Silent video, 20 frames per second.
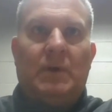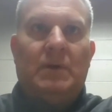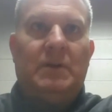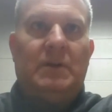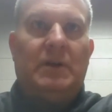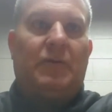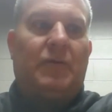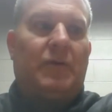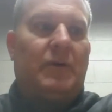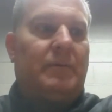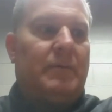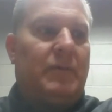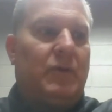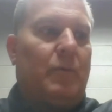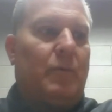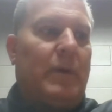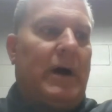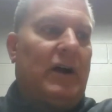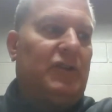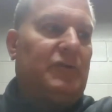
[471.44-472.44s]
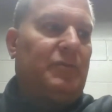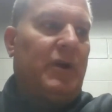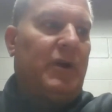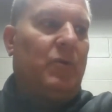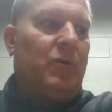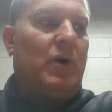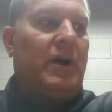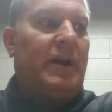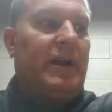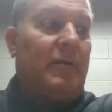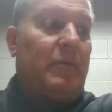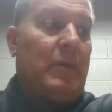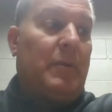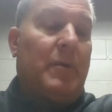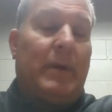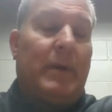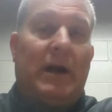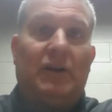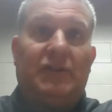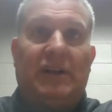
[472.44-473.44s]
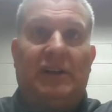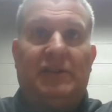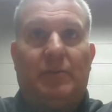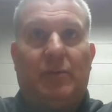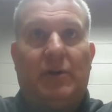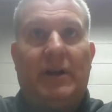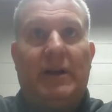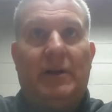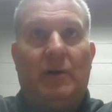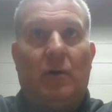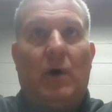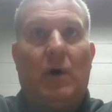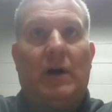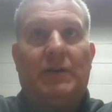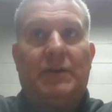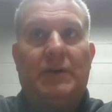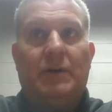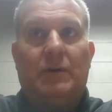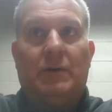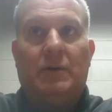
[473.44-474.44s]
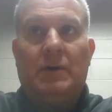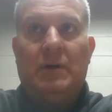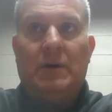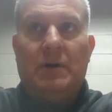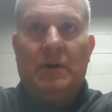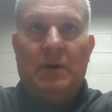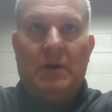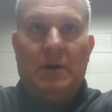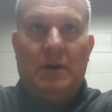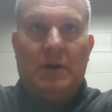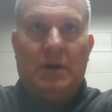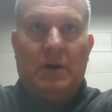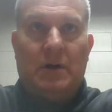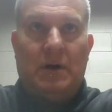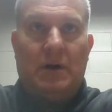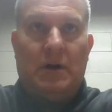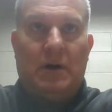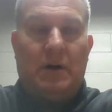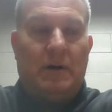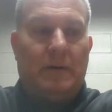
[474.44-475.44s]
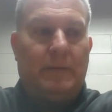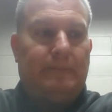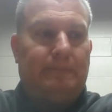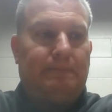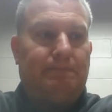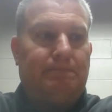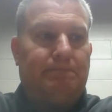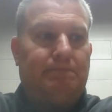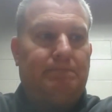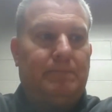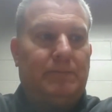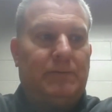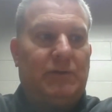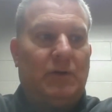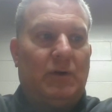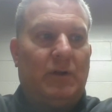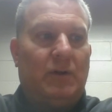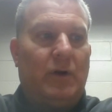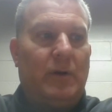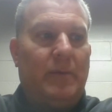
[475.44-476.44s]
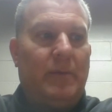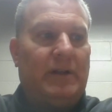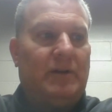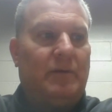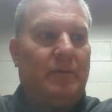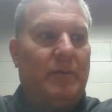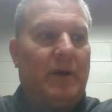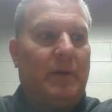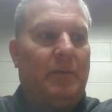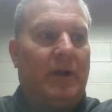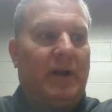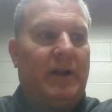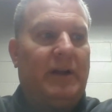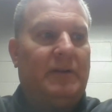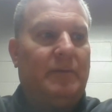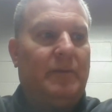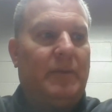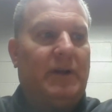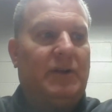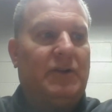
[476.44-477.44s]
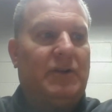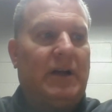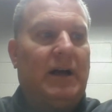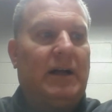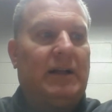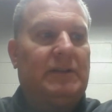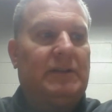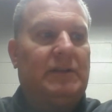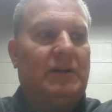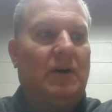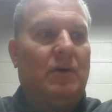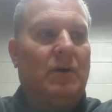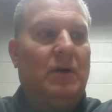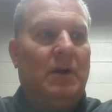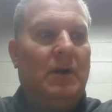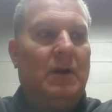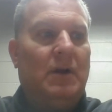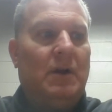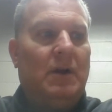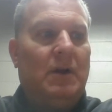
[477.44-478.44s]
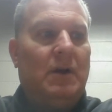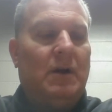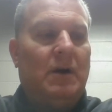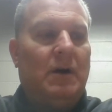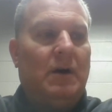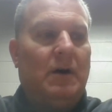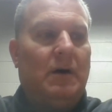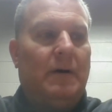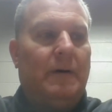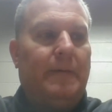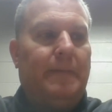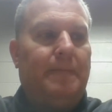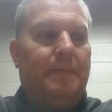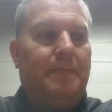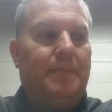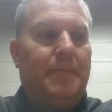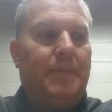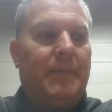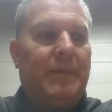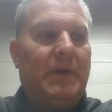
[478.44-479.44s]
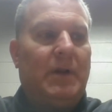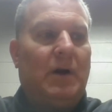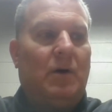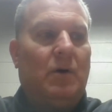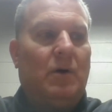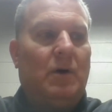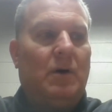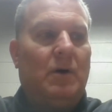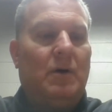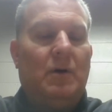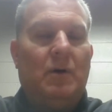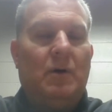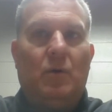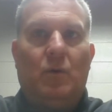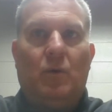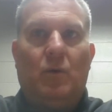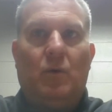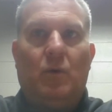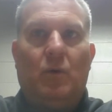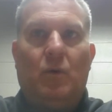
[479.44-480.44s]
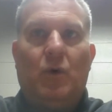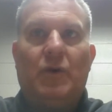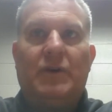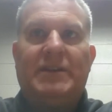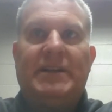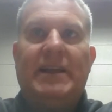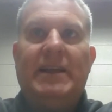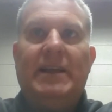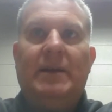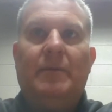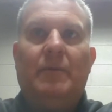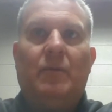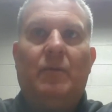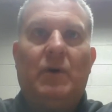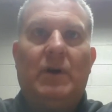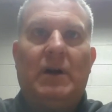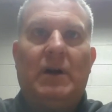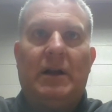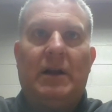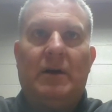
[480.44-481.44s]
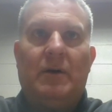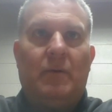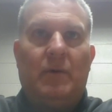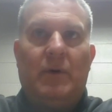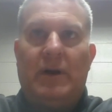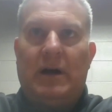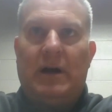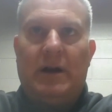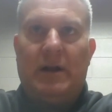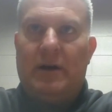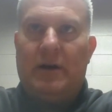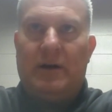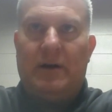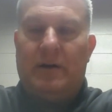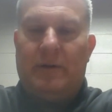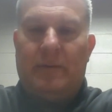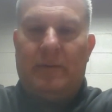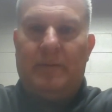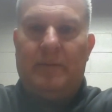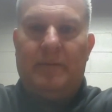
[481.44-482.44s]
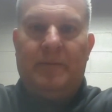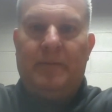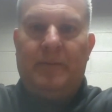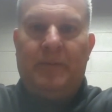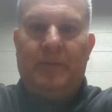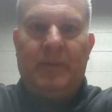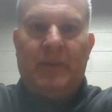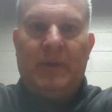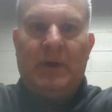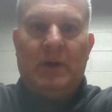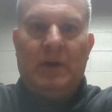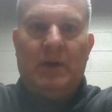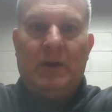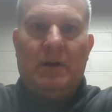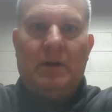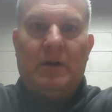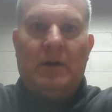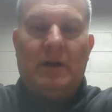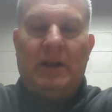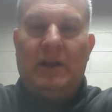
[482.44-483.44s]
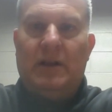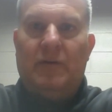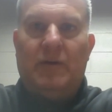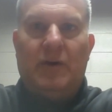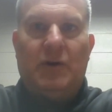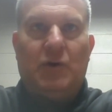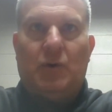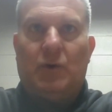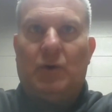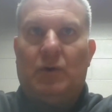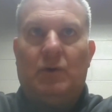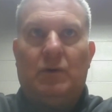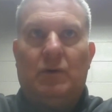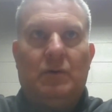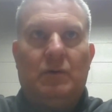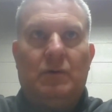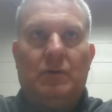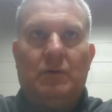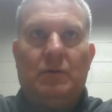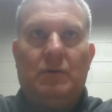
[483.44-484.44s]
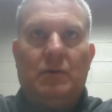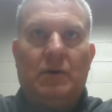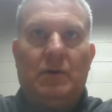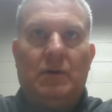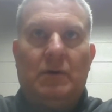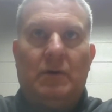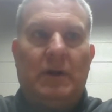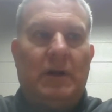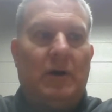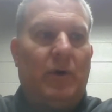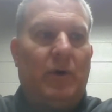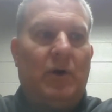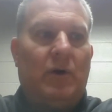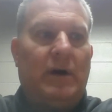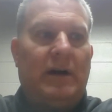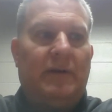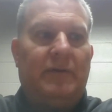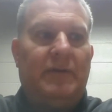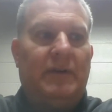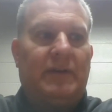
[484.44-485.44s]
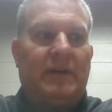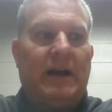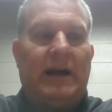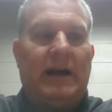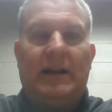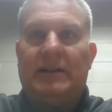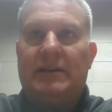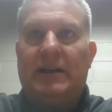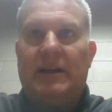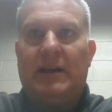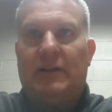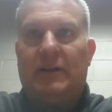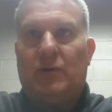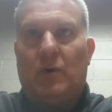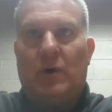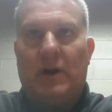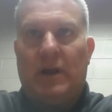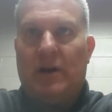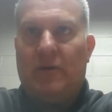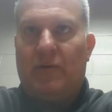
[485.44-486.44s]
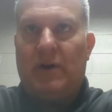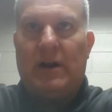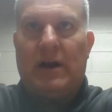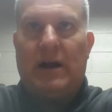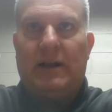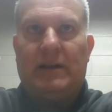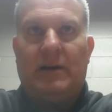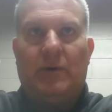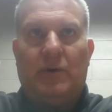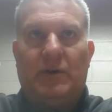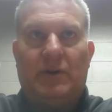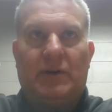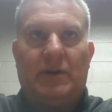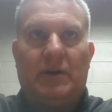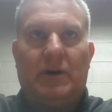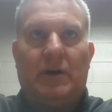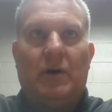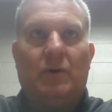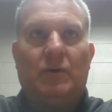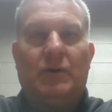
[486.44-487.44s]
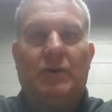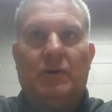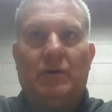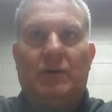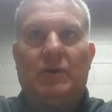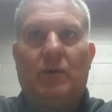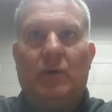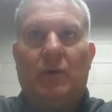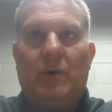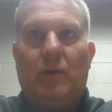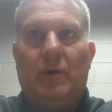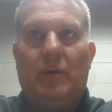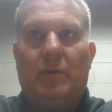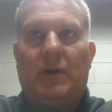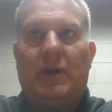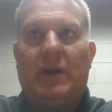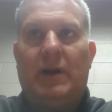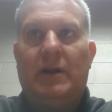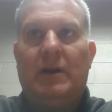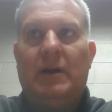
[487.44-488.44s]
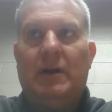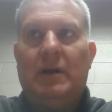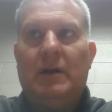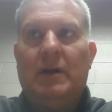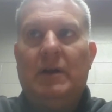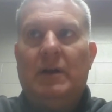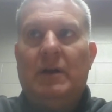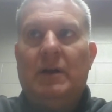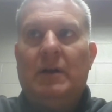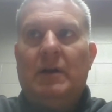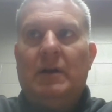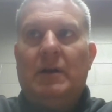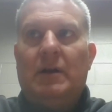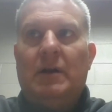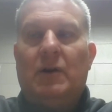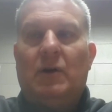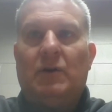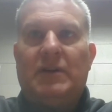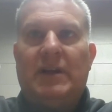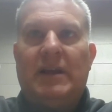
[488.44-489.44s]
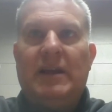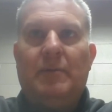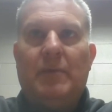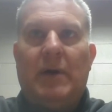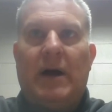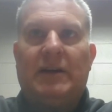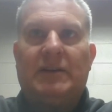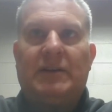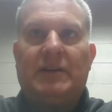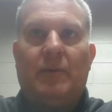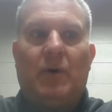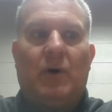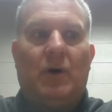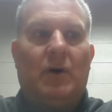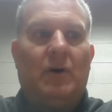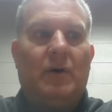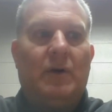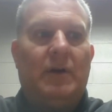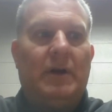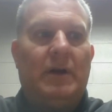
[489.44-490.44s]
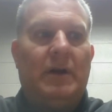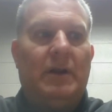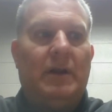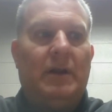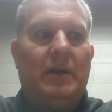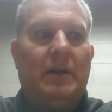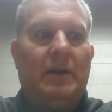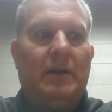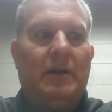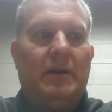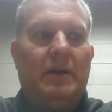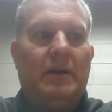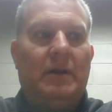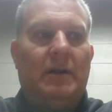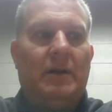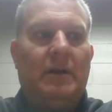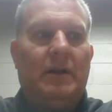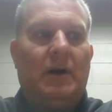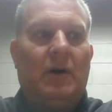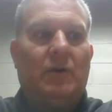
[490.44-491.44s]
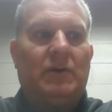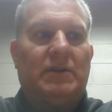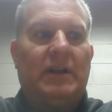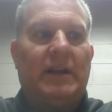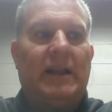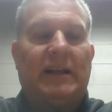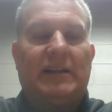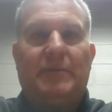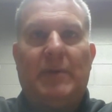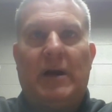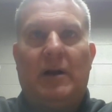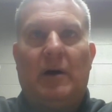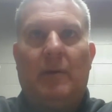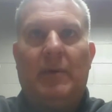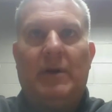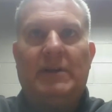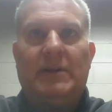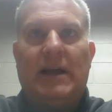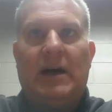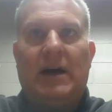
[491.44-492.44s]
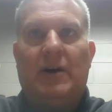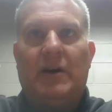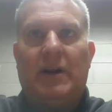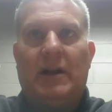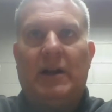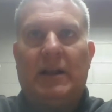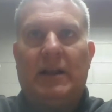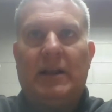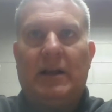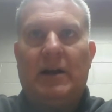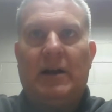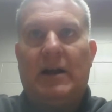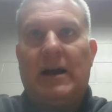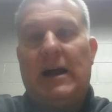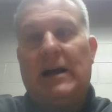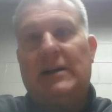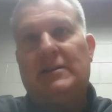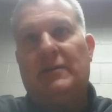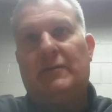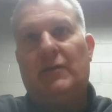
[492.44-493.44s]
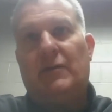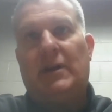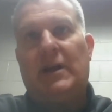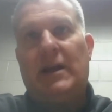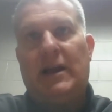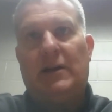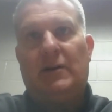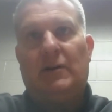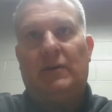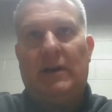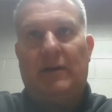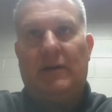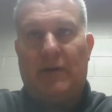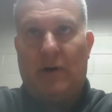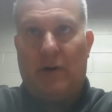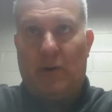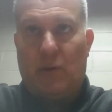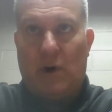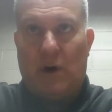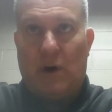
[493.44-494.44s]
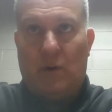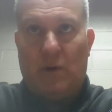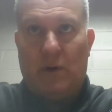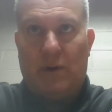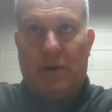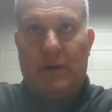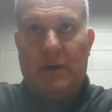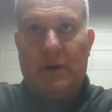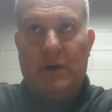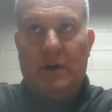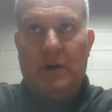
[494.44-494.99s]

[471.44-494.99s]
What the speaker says: different. So Miles played well. I got to remember, Miles hasn't played in a while, too. So I thought he made some big plays and big shots. So you know, we're a team. We're a individual. You know, we don't have this guy that's going to get 20 every night that we're just going to go to. So we play, you know, team basketball, and you know, it's the next man up mentality. And I think our guys have really handled that very well with,